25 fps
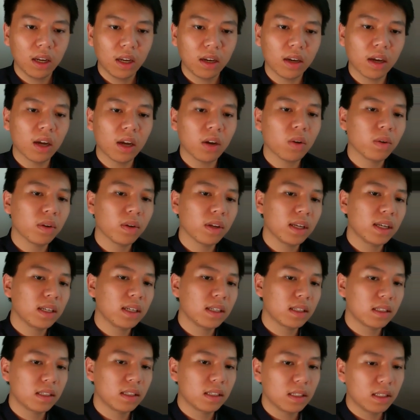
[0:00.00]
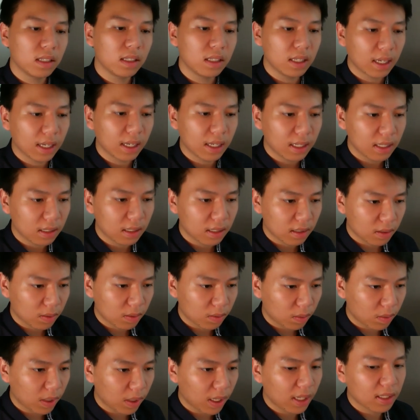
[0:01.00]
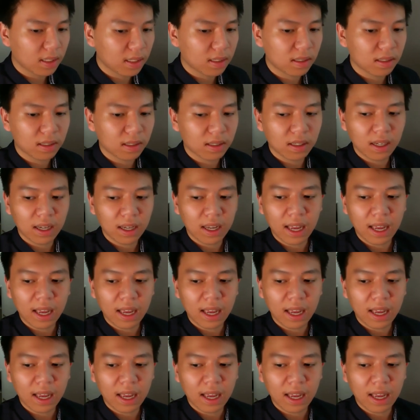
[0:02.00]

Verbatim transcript: Not only does Rust